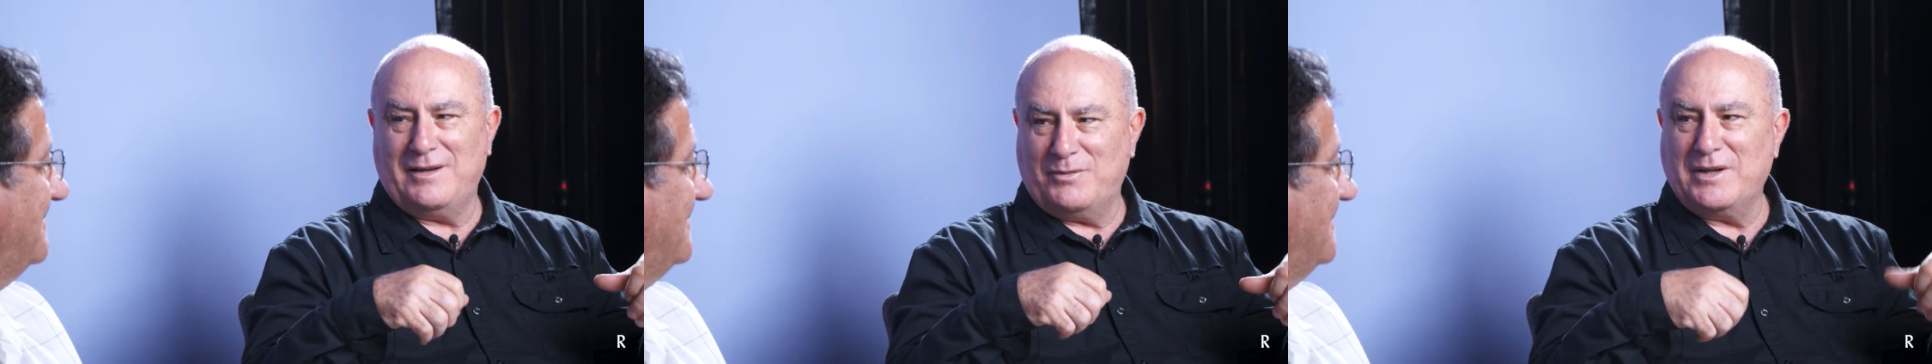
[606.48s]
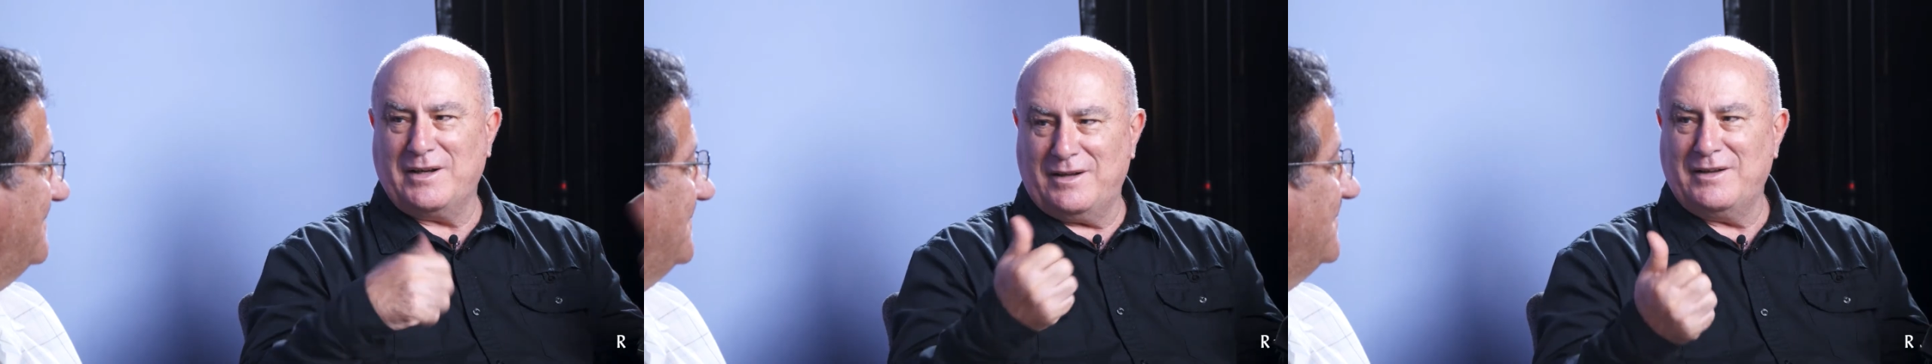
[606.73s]
know,
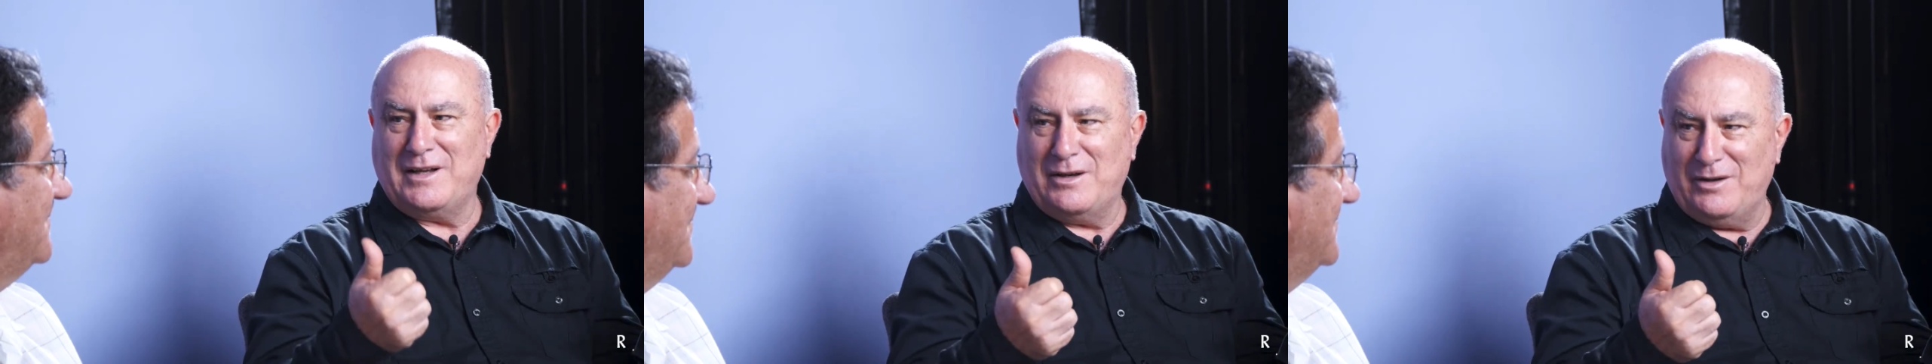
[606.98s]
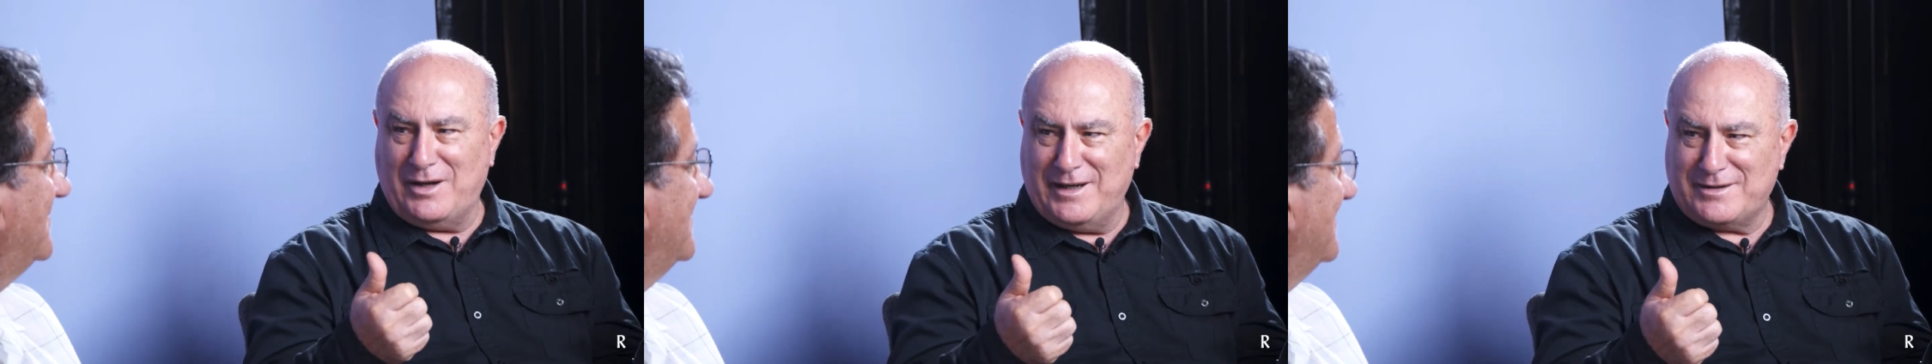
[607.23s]
with no
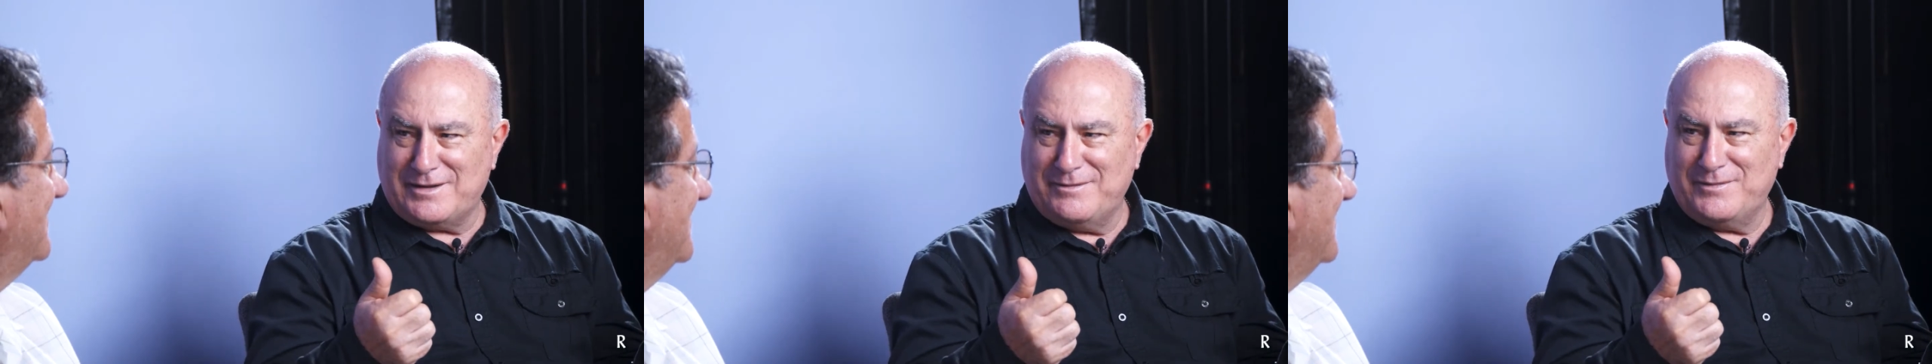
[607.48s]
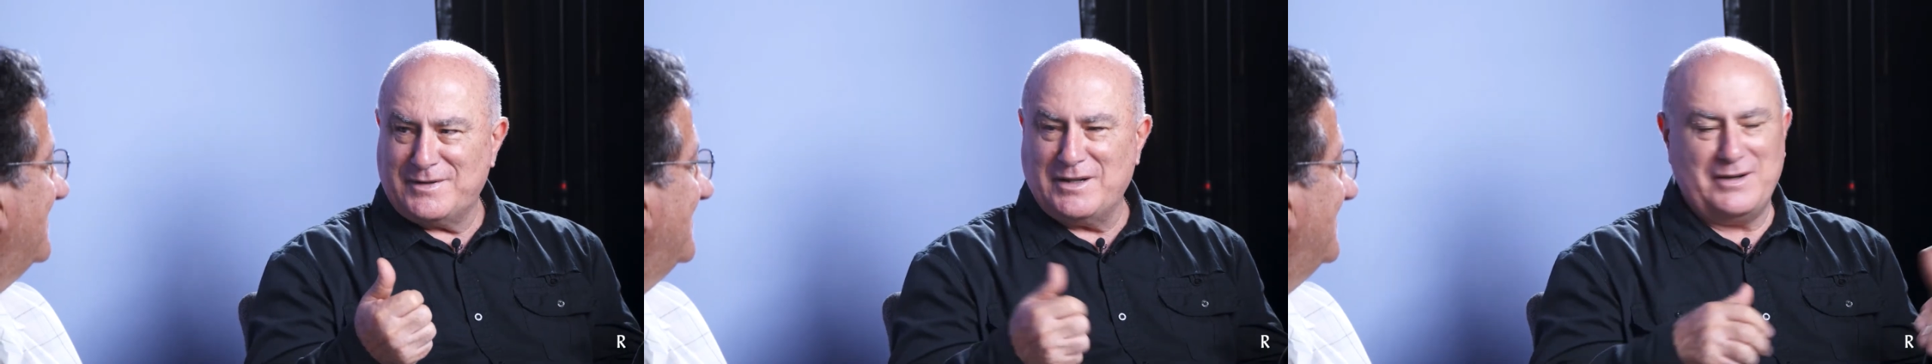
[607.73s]
lights.
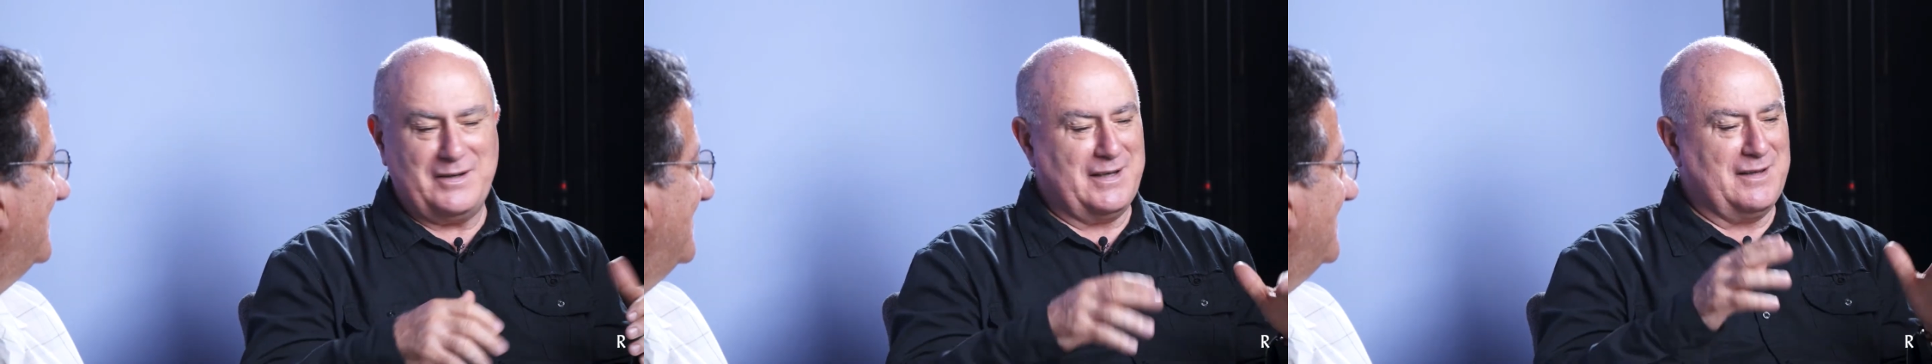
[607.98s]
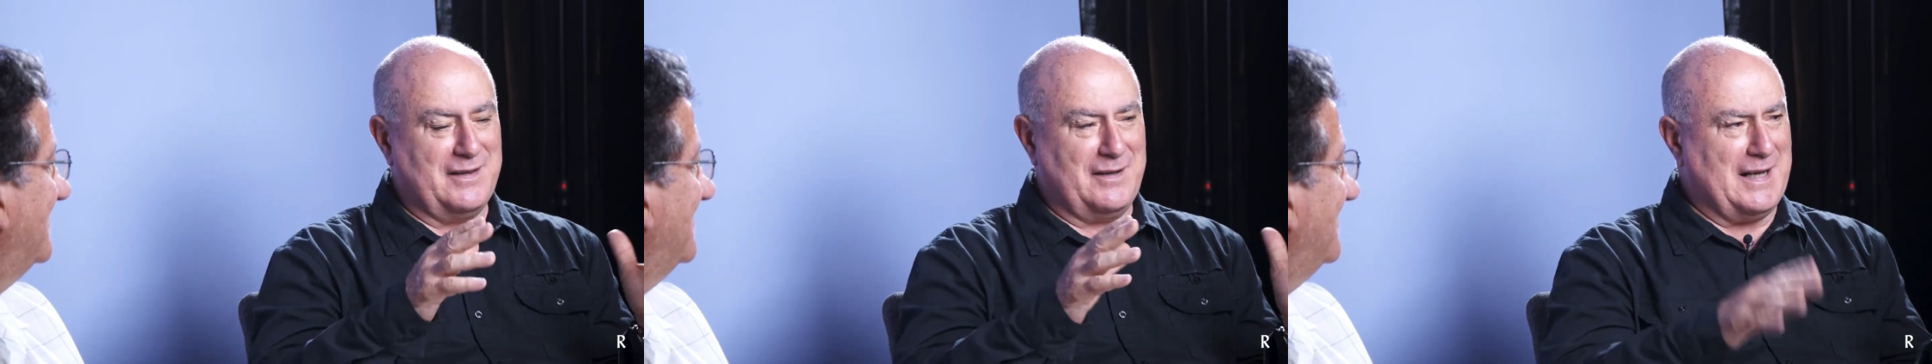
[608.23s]
So
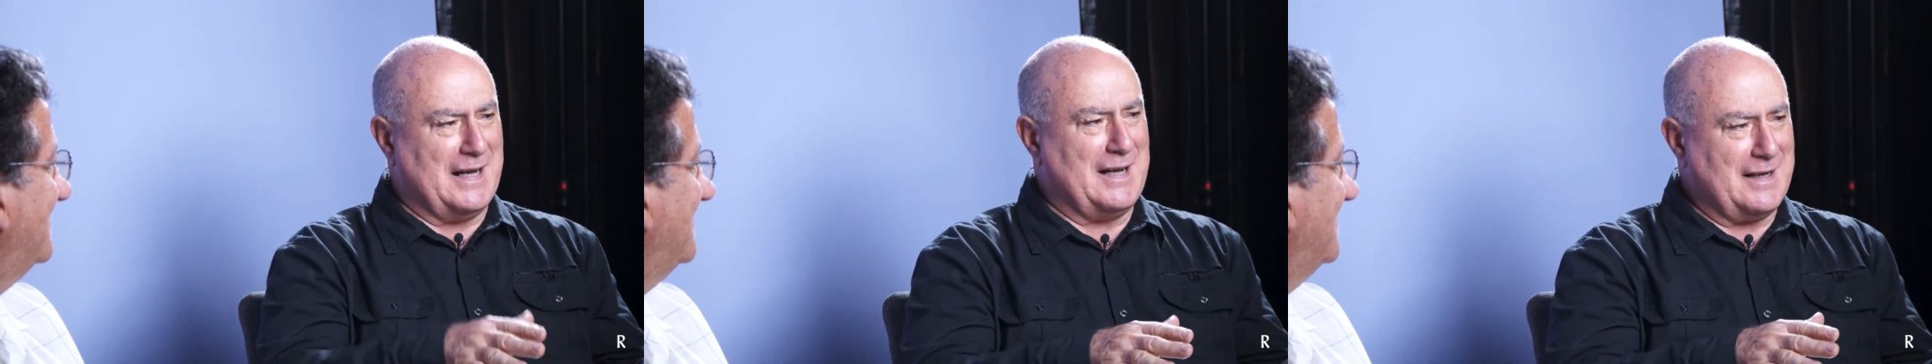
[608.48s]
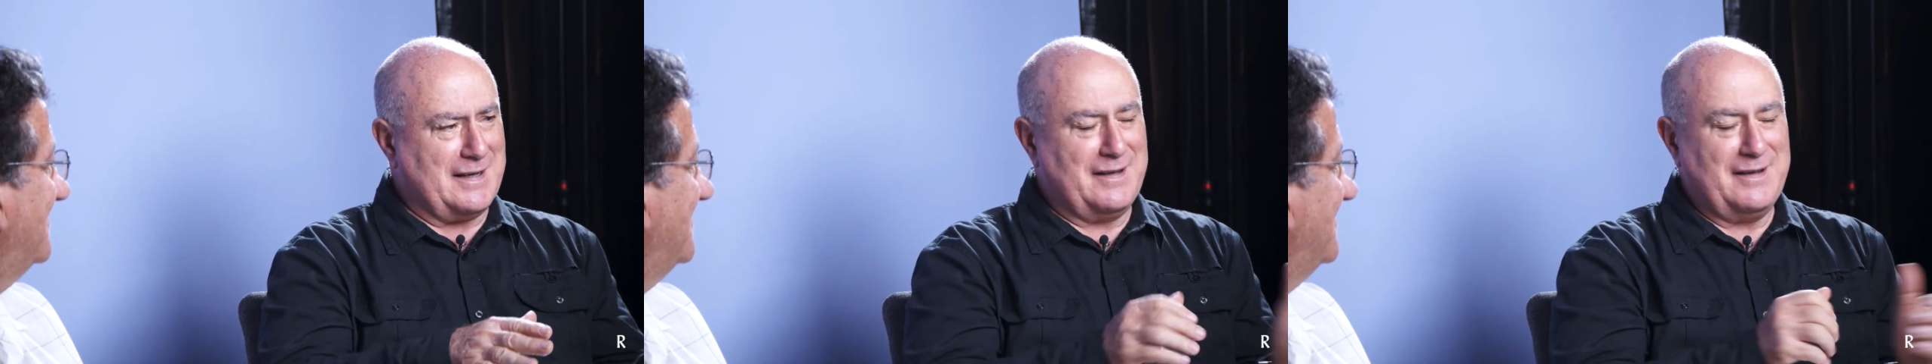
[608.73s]
in the
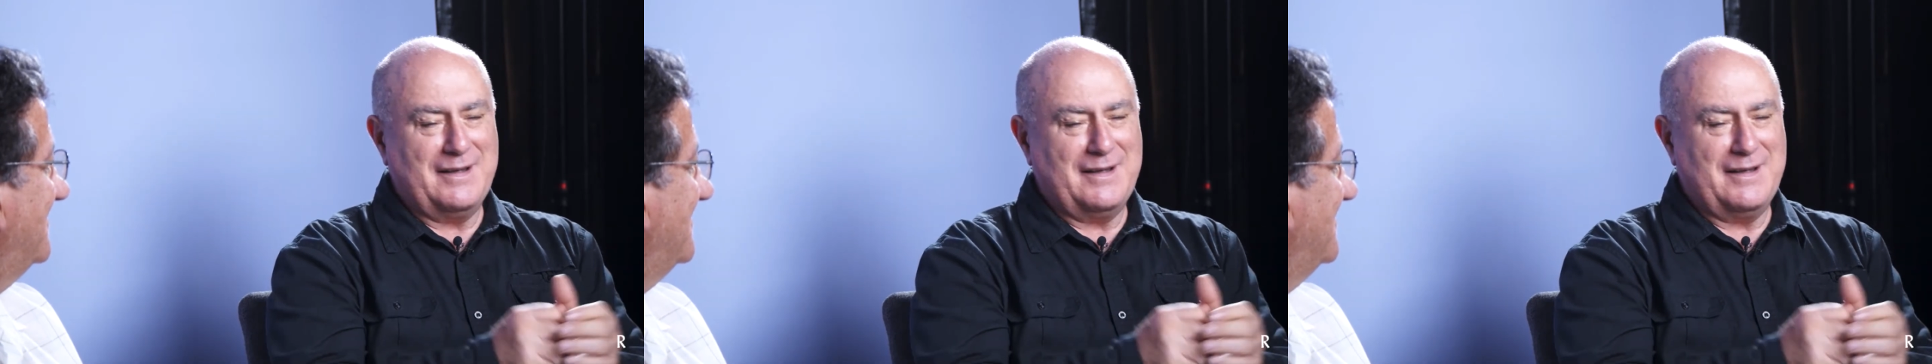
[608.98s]
dark,